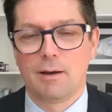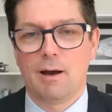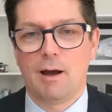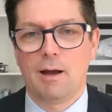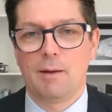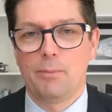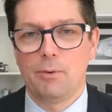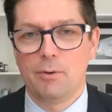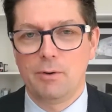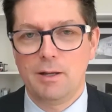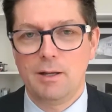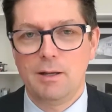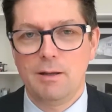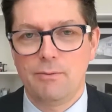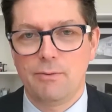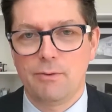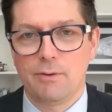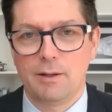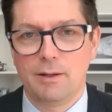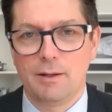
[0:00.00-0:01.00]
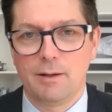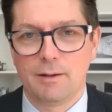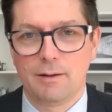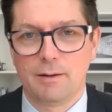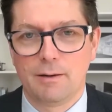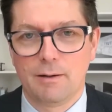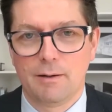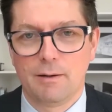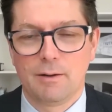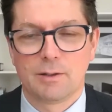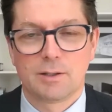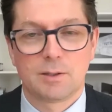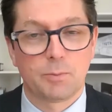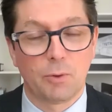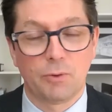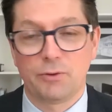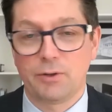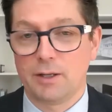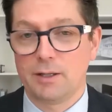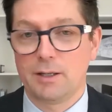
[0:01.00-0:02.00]
I believe in
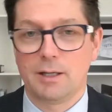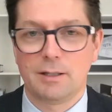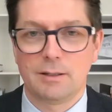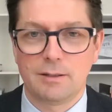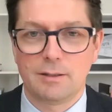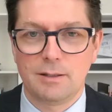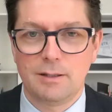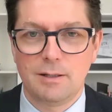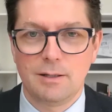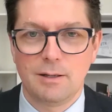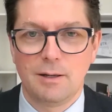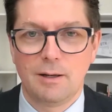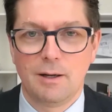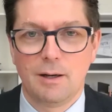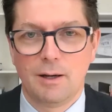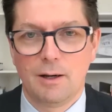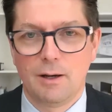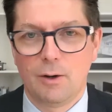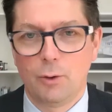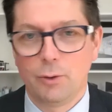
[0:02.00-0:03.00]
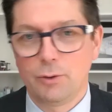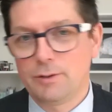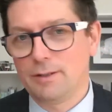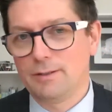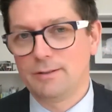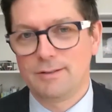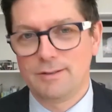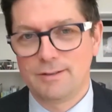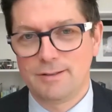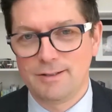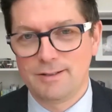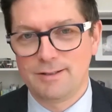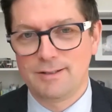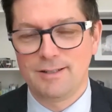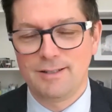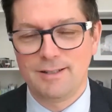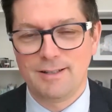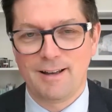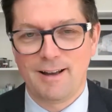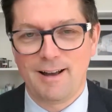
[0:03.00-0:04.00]
spontaneity,
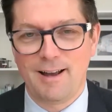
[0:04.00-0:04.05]
authenticity.